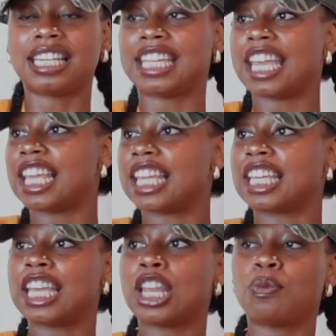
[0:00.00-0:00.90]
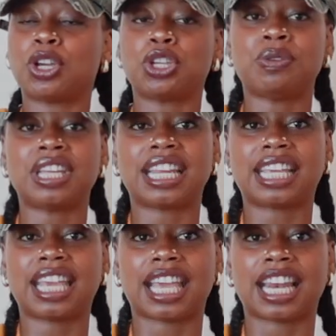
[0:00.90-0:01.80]
getting what you need to
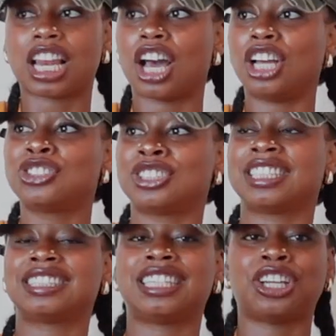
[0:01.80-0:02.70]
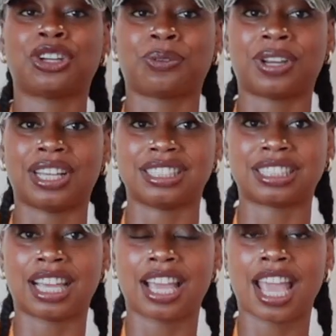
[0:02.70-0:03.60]
get in 116
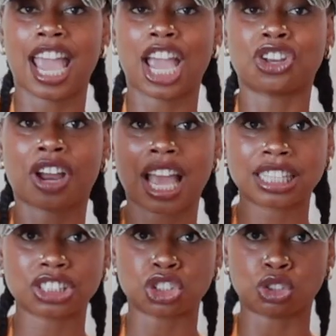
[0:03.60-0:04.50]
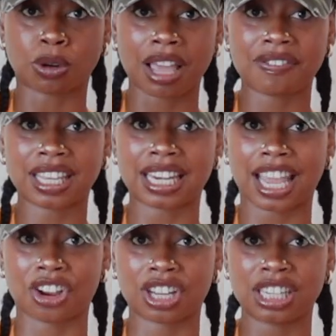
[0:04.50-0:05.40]
degrees and your ex is driving in
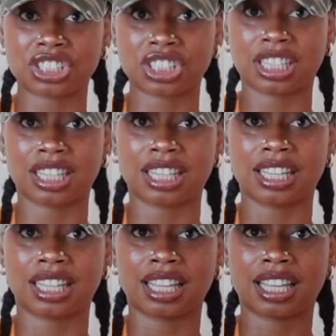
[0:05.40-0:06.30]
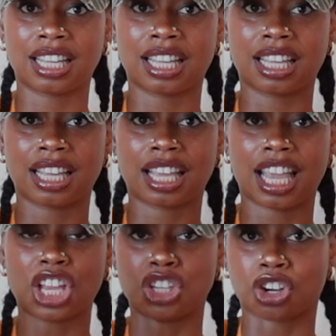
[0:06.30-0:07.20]
air conditioning
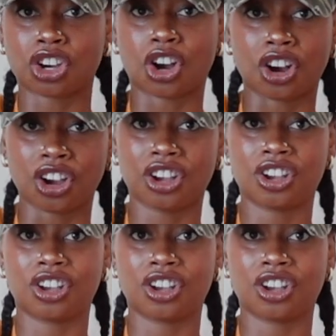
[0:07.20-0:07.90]
in your car